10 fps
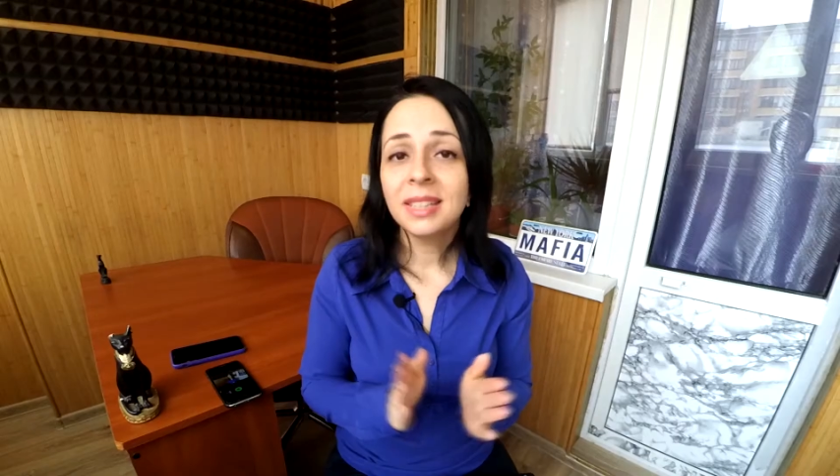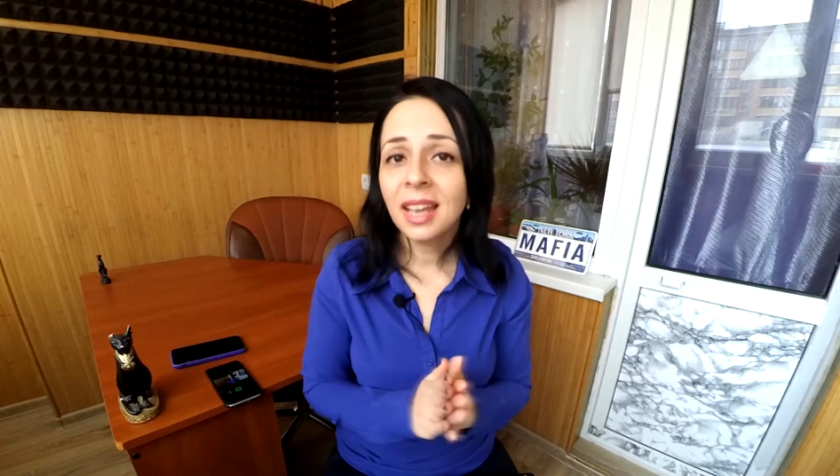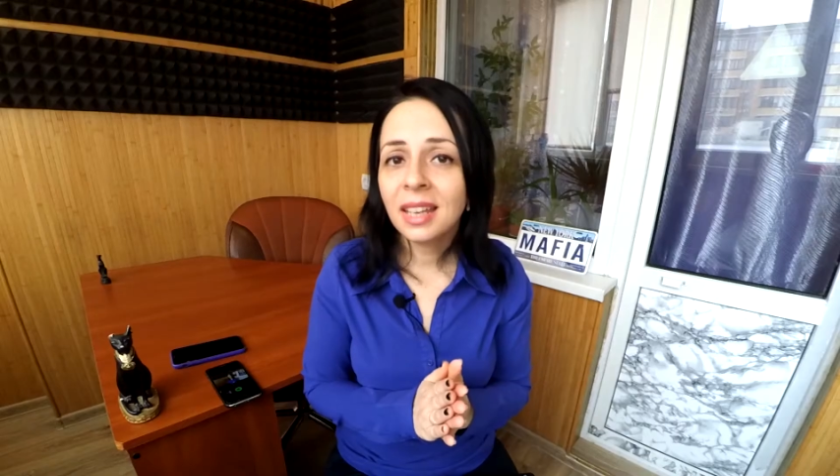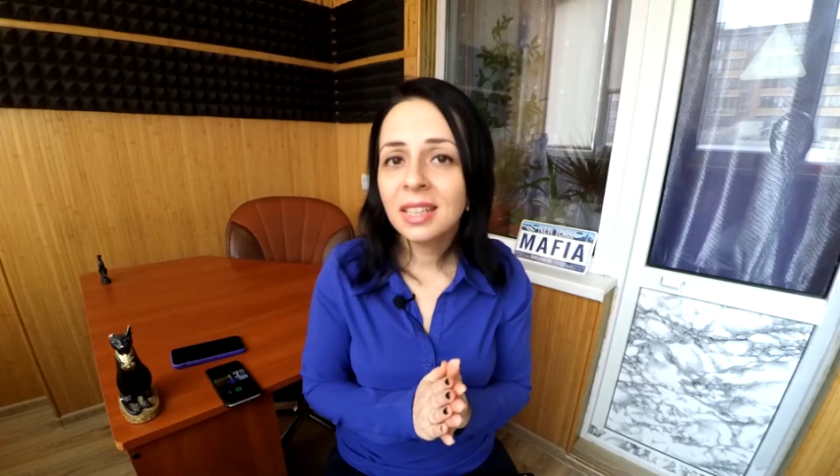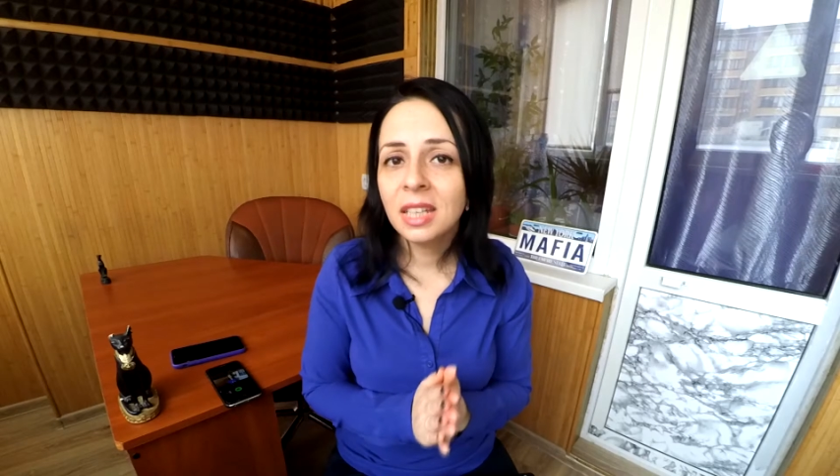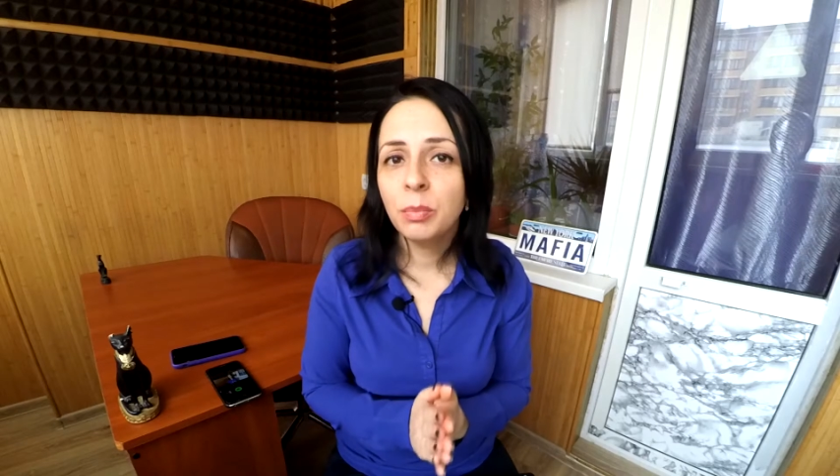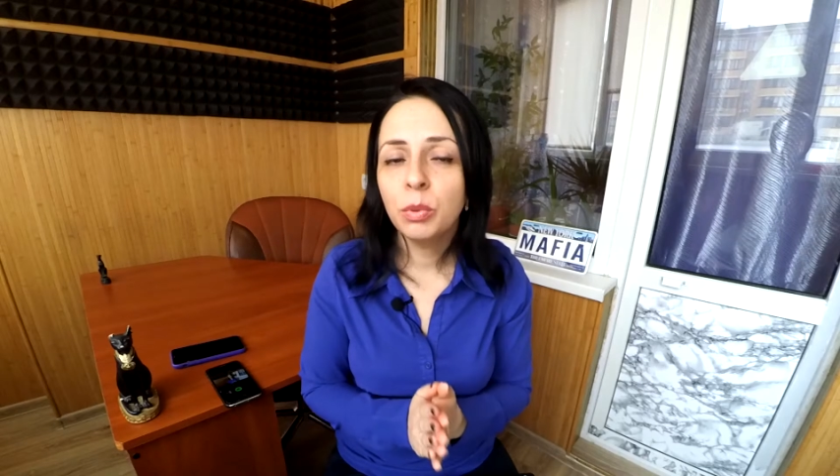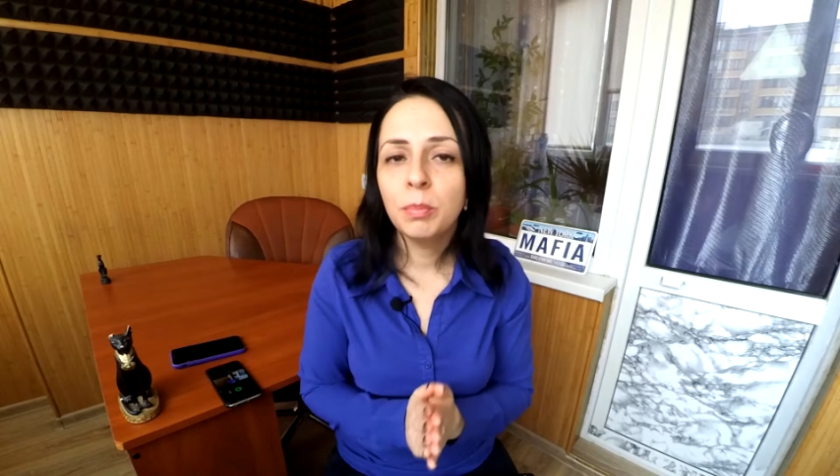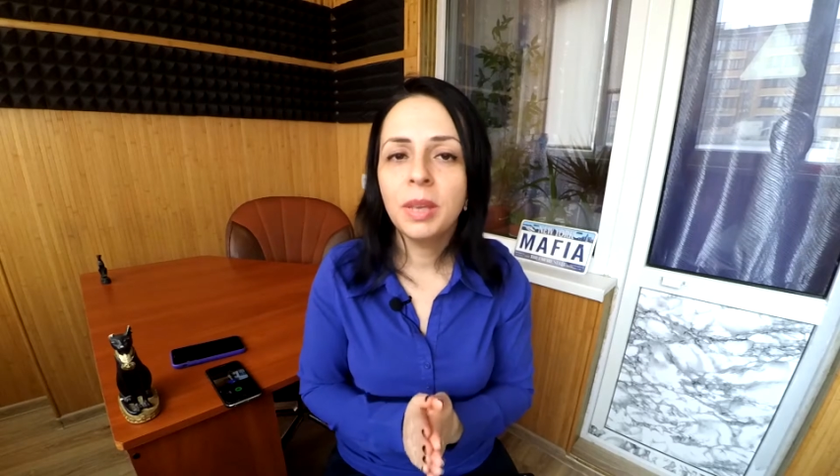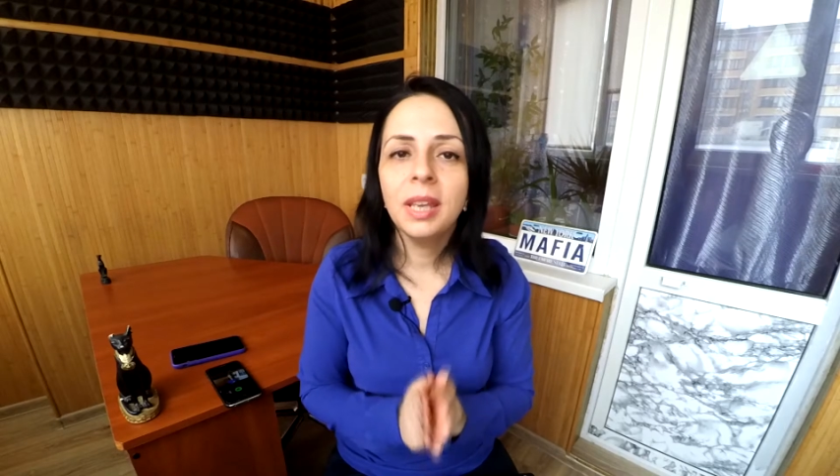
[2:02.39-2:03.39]
second tip
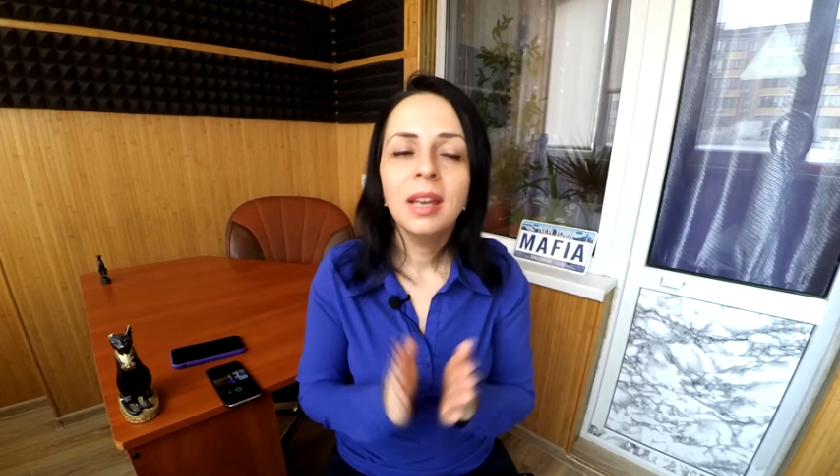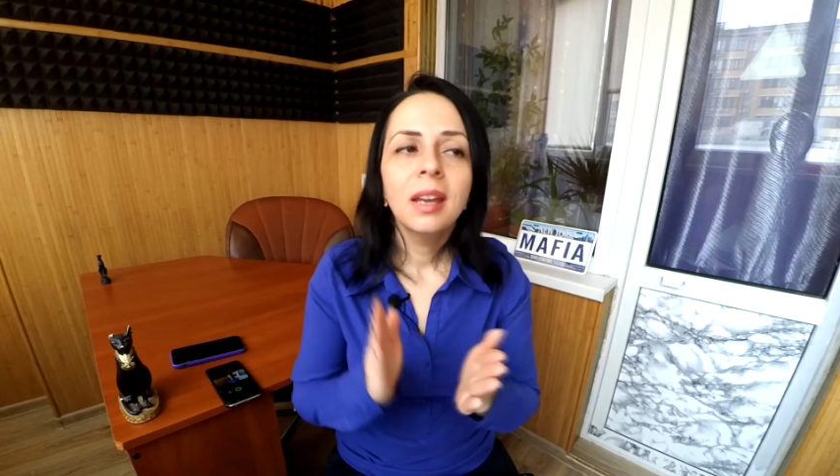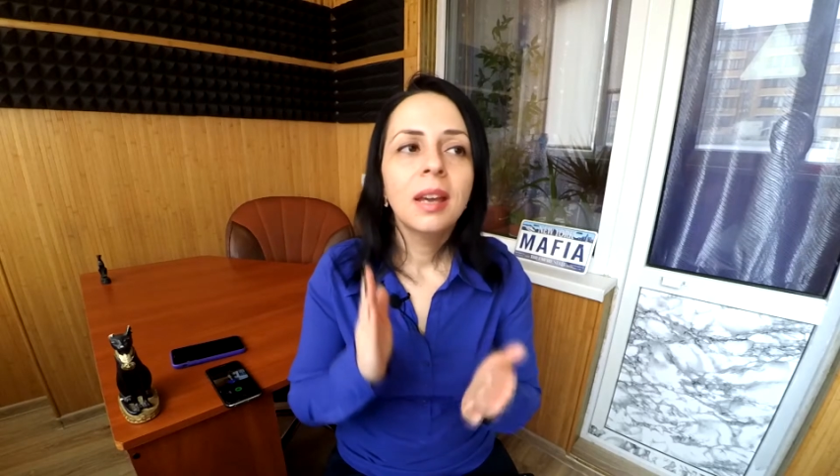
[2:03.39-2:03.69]
would be